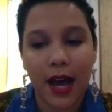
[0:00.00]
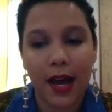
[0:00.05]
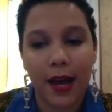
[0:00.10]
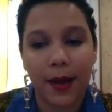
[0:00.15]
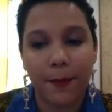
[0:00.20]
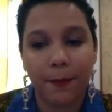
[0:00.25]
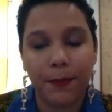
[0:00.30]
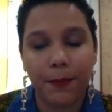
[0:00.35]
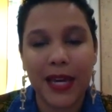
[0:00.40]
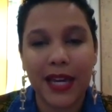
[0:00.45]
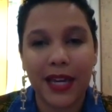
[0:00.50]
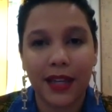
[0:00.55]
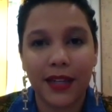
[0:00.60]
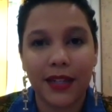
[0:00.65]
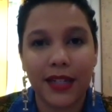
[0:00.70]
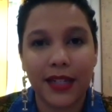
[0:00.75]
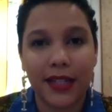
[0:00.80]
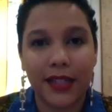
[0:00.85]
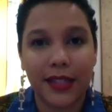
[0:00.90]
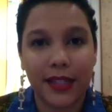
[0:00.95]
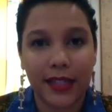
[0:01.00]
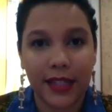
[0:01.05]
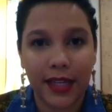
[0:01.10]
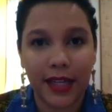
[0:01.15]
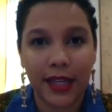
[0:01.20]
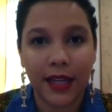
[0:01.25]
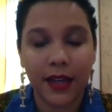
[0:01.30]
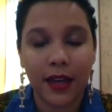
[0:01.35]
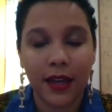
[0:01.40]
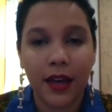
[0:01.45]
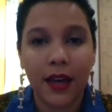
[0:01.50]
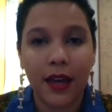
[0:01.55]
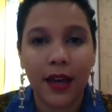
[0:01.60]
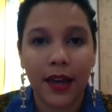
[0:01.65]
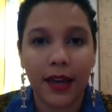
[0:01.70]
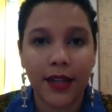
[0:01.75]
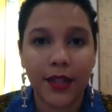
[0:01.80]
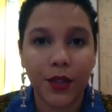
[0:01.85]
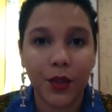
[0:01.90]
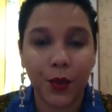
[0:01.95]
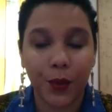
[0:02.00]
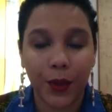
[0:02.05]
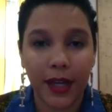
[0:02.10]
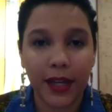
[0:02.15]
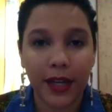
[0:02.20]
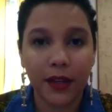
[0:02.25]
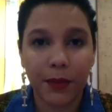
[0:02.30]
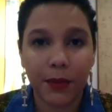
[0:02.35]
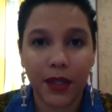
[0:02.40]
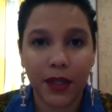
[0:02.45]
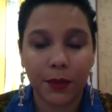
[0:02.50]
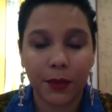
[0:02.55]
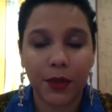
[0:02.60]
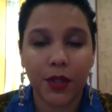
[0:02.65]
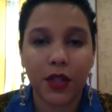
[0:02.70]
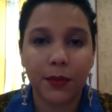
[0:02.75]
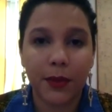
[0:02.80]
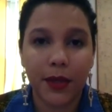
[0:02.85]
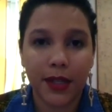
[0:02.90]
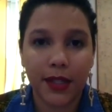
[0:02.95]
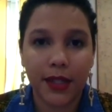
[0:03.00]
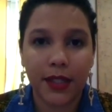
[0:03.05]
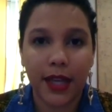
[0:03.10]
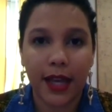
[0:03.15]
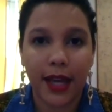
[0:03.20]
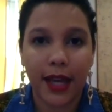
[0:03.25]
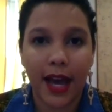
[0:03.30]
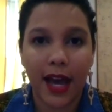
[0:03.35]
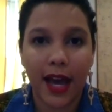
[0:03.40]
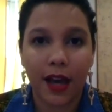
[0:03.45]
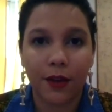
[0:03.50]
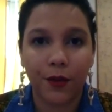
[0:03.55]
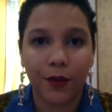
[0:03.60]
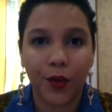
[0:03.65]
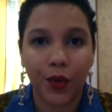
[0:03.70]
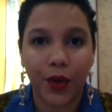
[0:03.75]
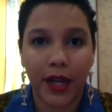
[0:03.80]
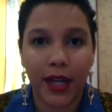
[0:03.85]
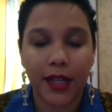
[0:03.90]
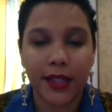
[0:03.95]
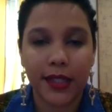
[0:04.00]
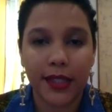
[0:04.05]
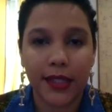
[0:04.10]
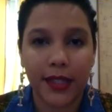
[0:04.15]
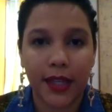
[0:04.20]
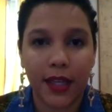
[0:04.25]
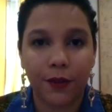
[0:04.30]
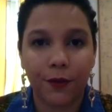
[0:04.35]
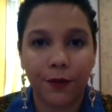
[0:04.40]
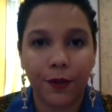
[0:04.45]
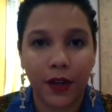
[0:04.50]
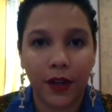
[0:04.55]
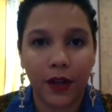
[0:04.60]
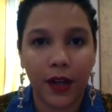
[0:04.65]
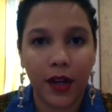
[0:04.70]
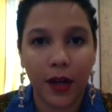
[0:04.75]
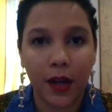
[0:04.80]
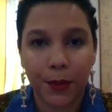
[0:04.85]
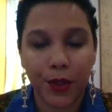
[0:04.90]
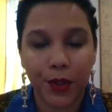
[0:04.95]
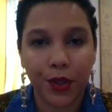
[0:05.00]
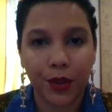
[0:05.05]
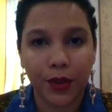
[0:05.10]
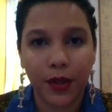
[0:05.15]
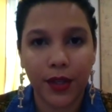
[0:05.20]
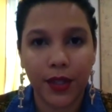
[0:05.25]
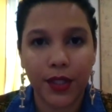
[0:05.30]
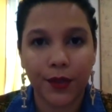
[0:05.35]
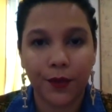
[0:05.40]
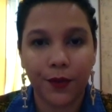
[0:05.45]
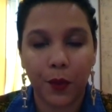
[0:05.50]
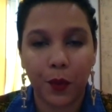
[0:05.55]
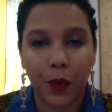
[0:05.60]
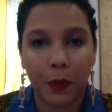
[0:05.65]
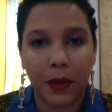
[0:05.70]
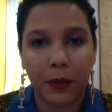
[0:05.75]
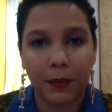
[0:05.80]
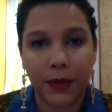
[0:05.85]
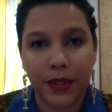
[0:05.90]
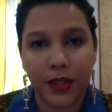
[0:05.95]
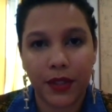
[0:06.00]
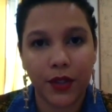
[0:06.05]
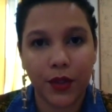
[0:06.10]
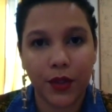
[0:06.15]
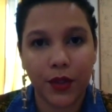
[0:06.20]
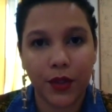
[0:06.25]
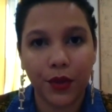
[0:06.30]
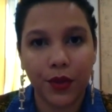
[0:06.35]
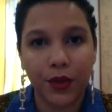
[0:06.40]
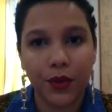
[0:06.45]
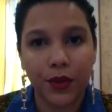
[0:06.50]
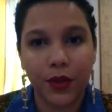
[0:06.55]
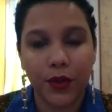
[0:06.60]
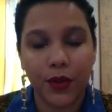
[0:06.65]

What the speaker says: Beacon DC is great, especially because they have grants and funding opportunities for women business owners.